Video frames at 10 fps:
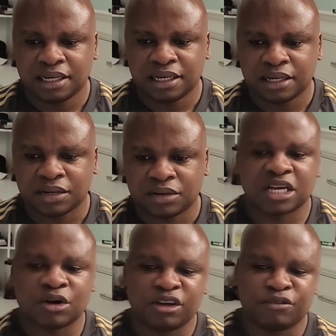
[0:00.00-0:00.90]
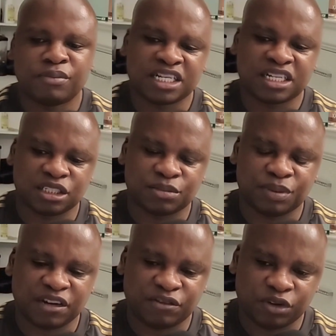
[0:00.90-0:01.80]
Because I have much
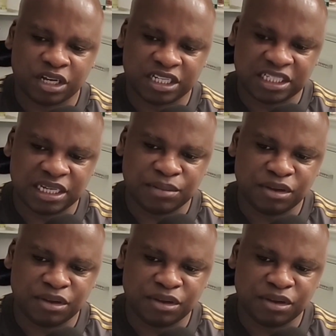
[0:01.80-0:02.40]
respect for a team,